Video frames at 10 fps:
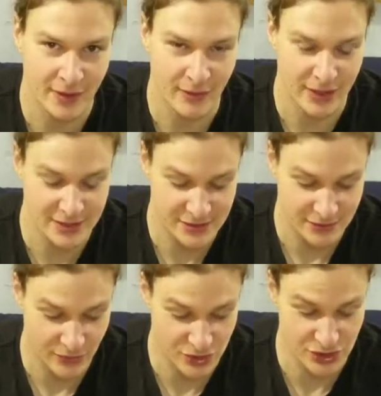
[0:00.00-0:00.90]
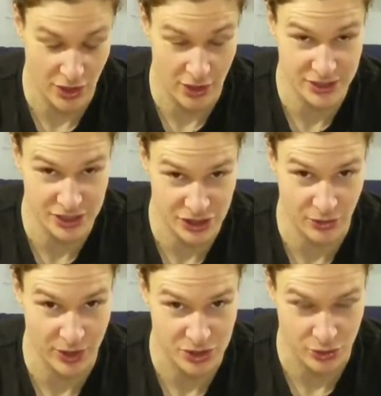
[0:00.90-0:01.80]
Alright, which is, honestly,
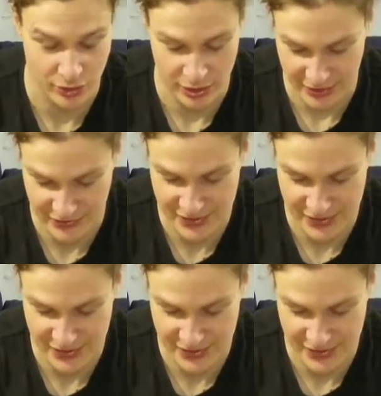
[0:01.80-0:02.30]
it's a great score.